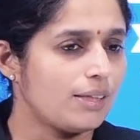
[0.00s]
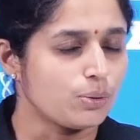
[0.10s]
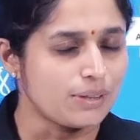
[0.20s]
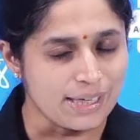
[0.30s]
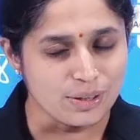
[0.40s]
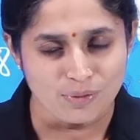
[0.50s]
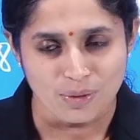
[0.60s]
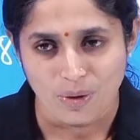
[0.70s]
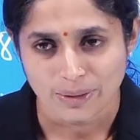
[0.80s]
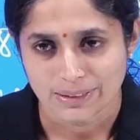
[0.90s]
So, thank you
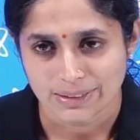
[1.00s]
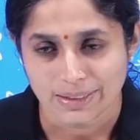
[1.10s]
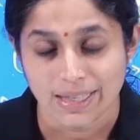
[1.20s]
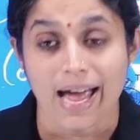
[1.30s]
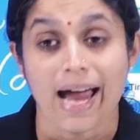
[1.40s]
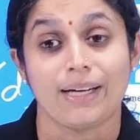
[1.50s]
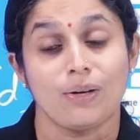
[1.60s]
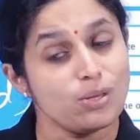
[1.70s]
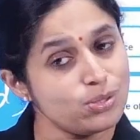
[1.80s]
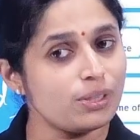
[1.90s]
for watching,
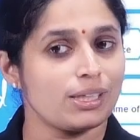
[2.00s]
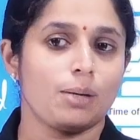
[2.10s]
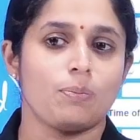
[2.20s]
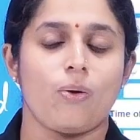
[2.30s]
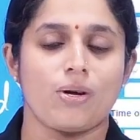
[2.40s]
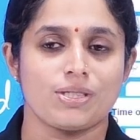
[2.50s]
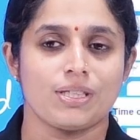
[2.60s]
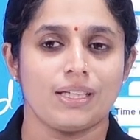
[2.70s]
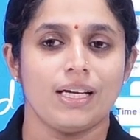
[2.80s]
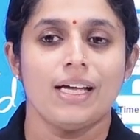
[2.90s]
and also keep
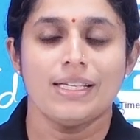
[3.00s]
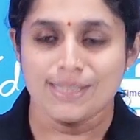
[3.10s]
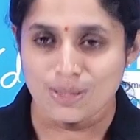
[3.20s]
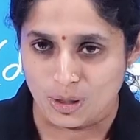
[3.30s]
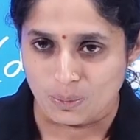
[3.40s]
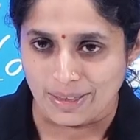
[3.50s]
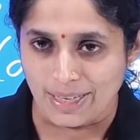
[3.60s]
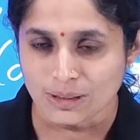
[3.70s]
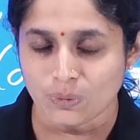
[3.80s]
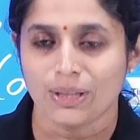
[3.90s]
watching. See you in my
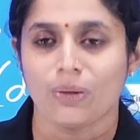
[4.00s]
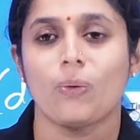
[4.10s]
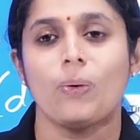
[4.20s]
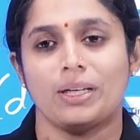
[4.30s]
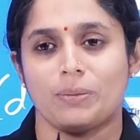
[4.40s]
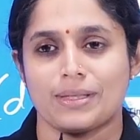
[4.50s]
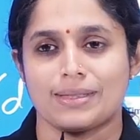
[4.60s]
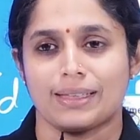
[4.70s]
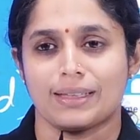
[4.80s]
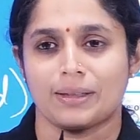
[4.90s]
next video.
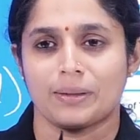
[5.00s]
Namaste.